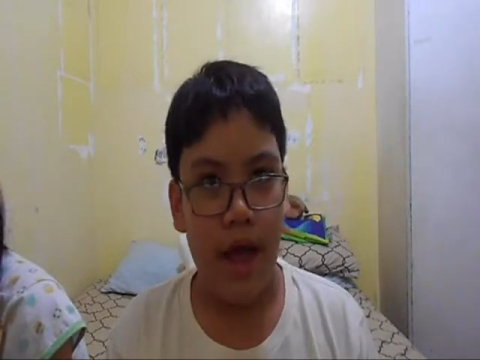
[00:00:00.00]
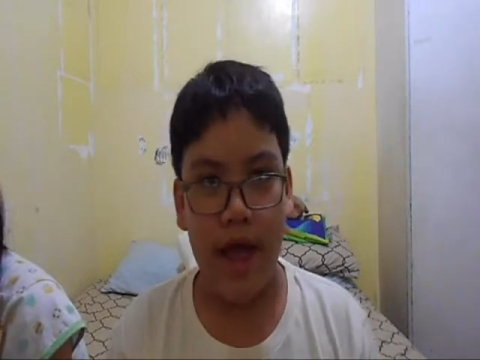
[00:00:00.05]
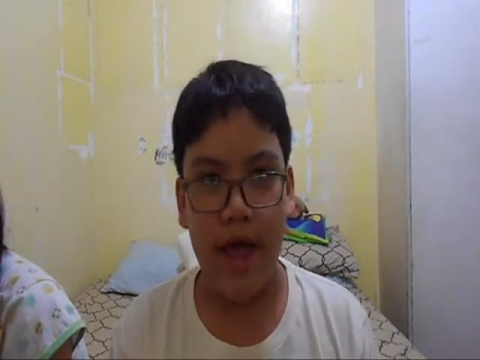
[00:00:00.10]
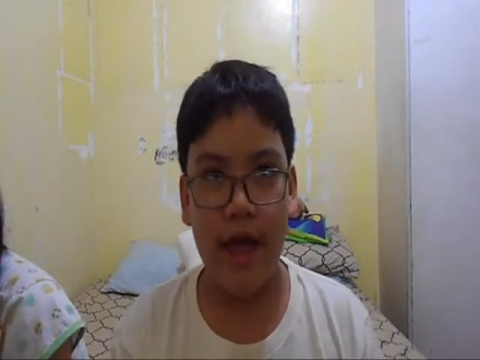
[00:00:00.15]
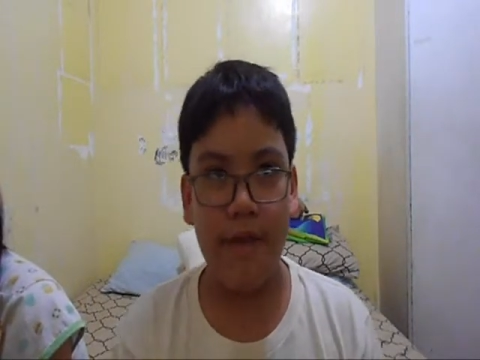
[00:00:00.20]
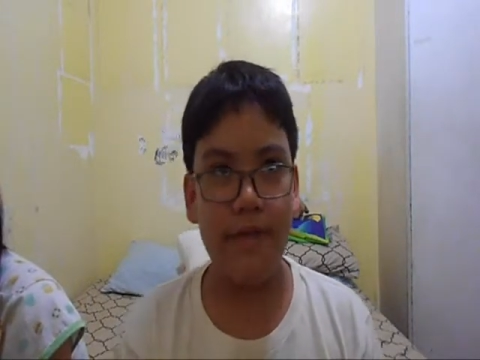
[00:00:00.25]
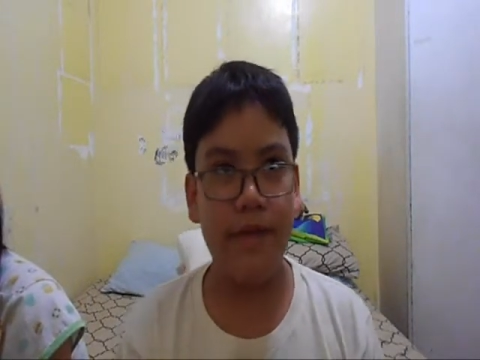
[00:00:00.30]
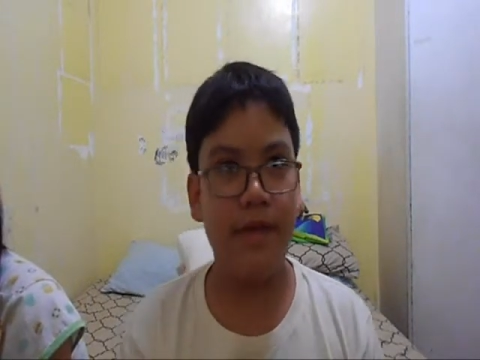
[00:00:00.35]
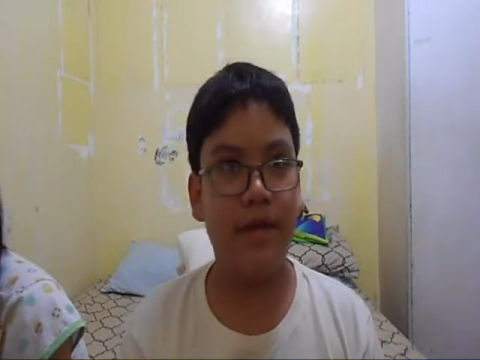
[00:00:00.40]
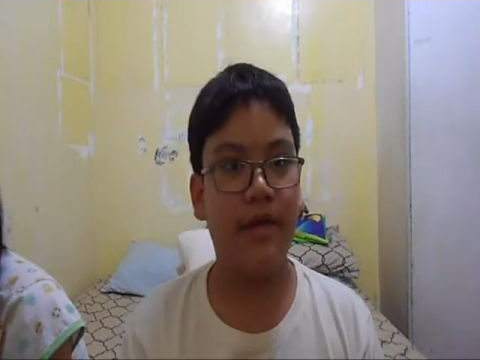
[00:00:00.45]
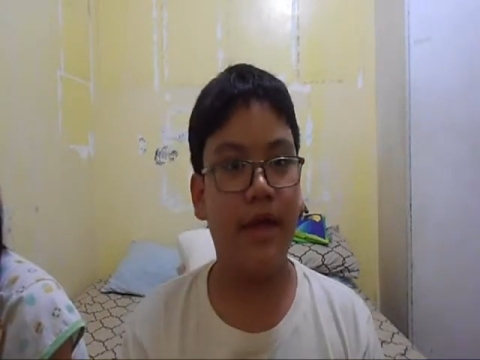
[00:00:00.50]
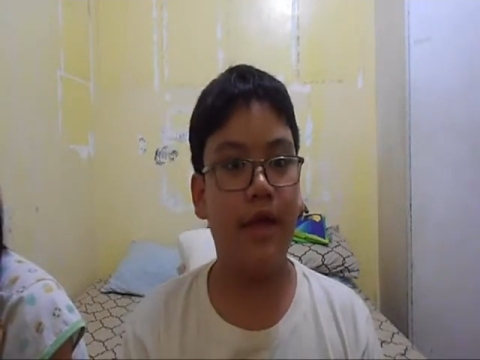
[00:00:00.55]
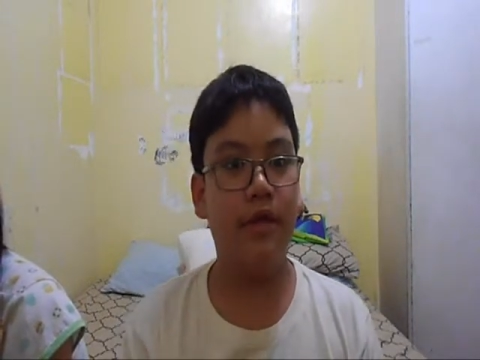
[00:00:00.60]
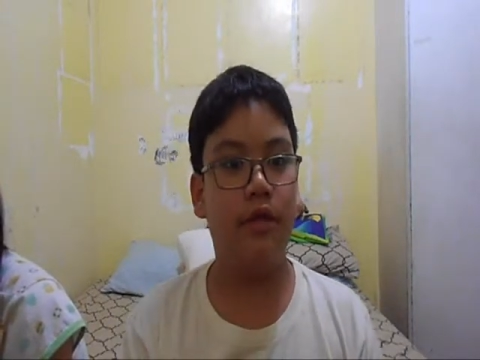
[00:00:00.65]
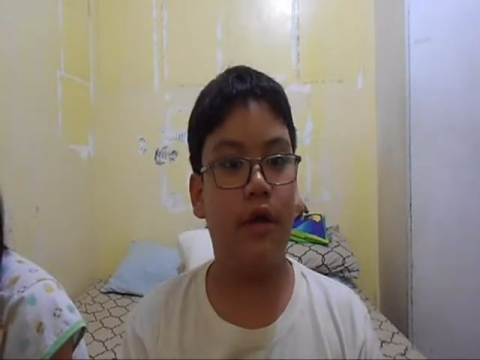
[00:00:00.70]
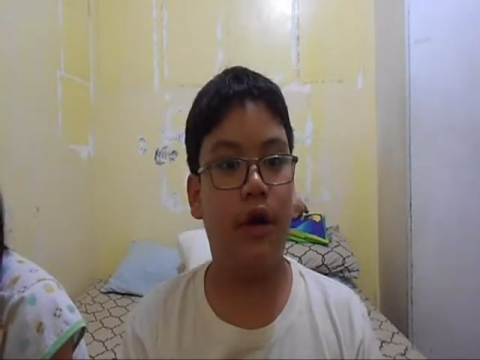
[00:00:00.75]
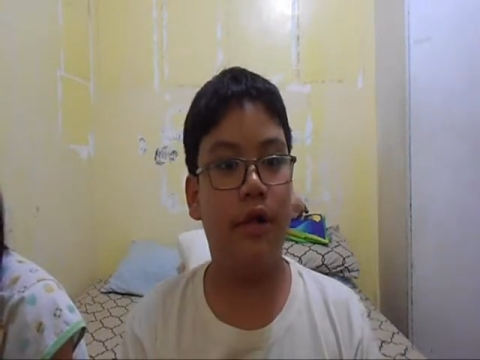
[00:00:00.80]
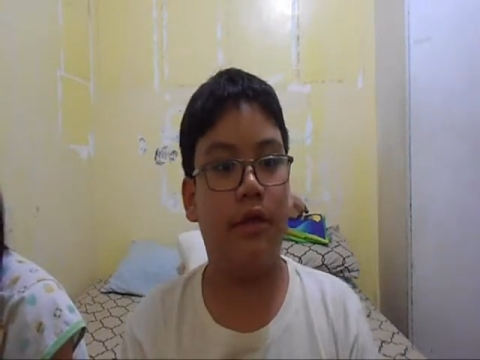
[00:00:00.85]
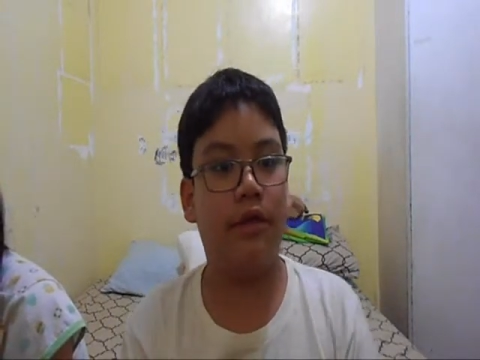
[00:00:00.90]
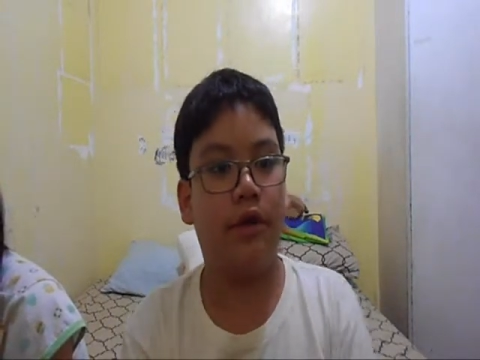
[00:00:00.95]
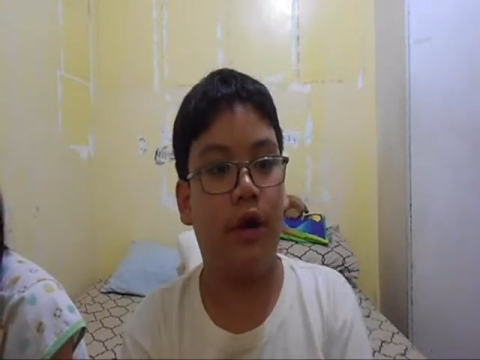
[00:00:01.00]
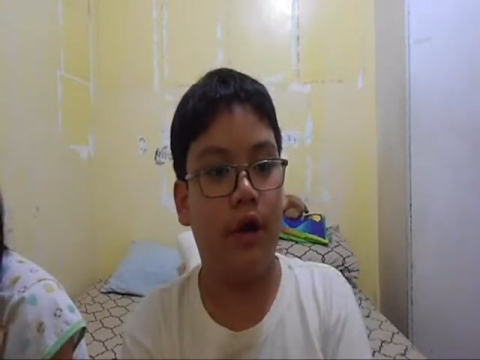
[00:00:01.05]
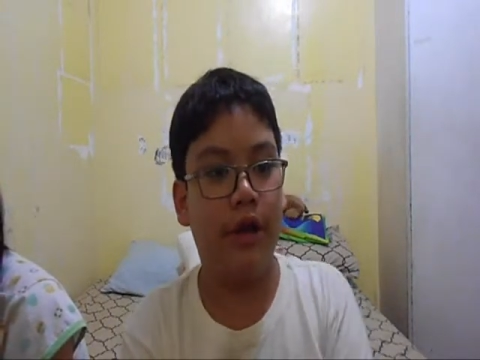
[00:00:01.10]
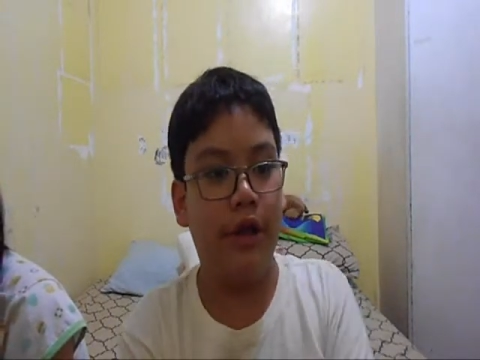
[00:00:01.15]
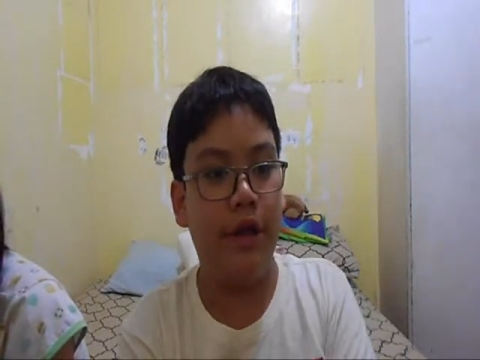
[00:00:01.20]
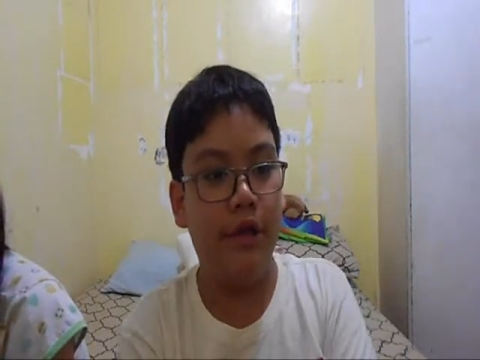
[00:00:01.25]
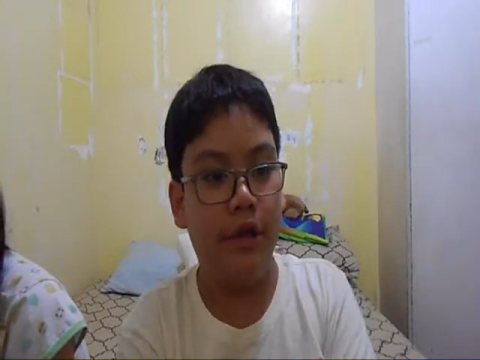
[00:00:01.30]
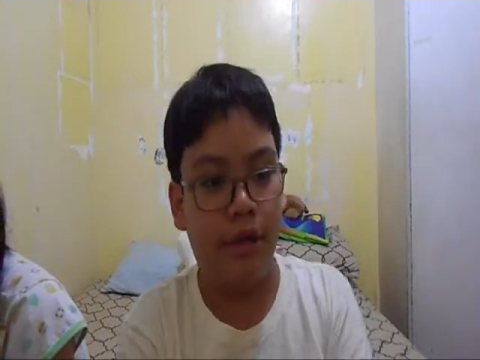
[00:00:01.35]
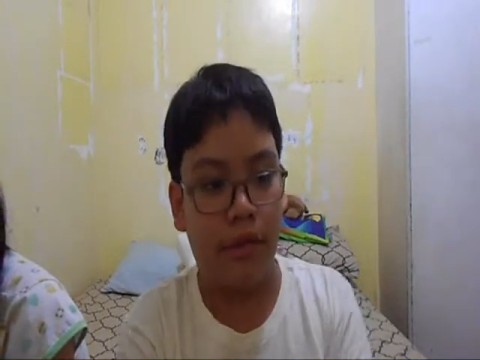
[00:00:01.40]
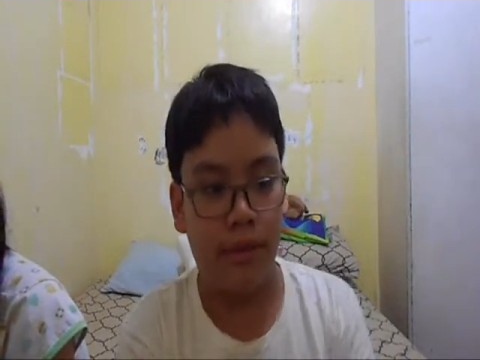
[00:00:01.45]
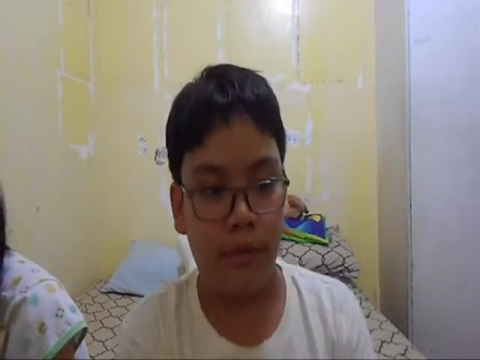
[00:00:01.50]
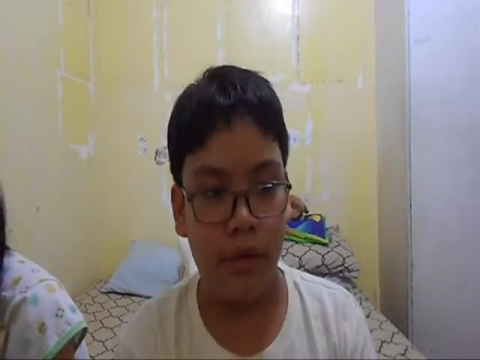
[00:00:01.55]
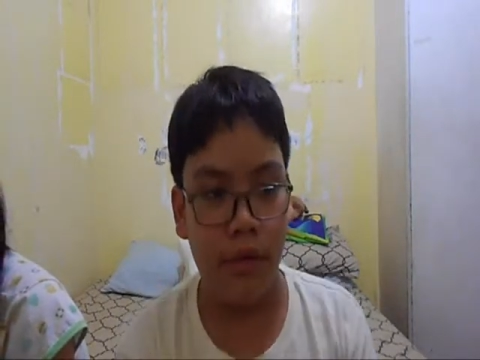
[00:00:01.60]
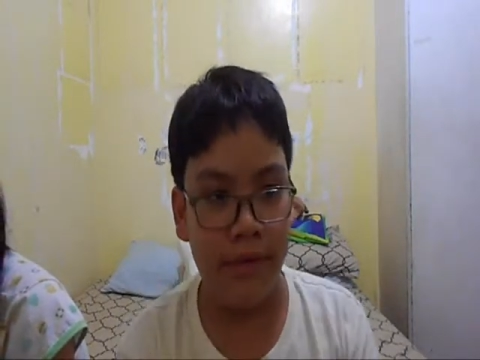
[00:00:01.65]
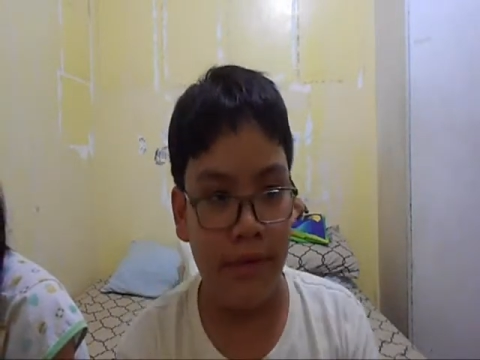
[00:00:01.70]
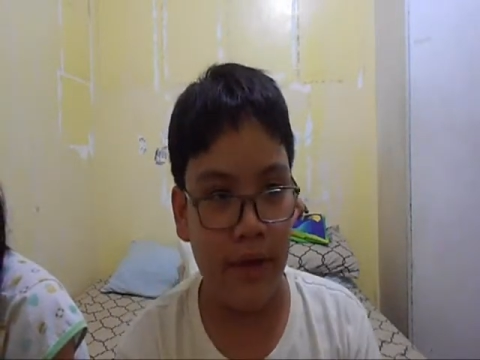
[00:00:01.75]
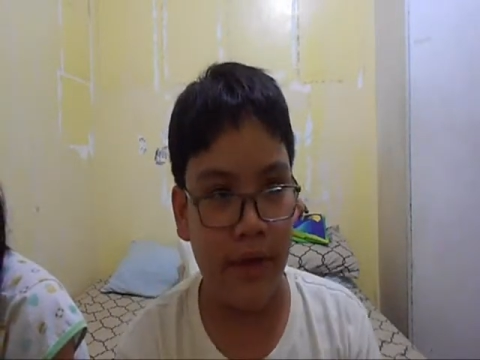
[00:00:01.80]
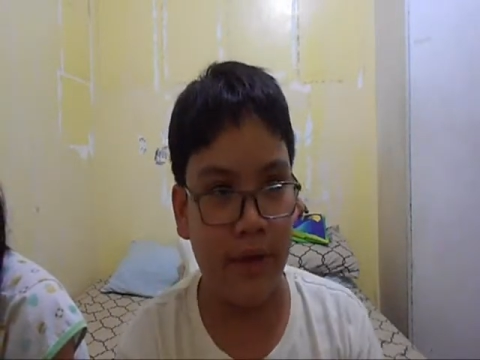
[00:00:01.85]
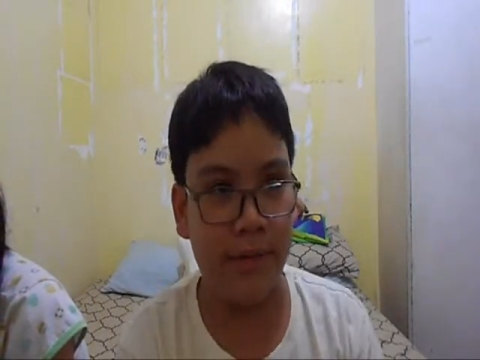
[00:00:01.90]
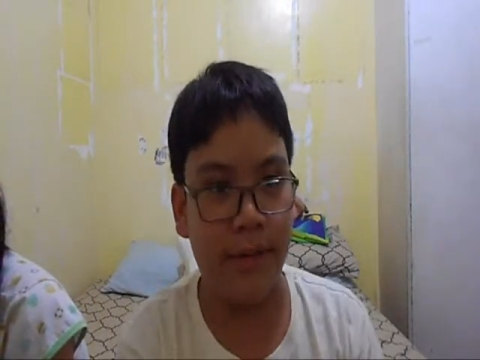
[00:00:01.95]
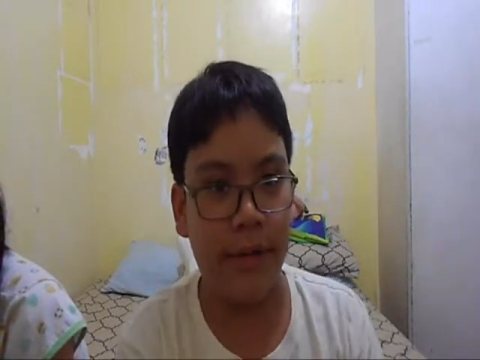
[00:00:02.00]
I haven't seen Don Scardino's movies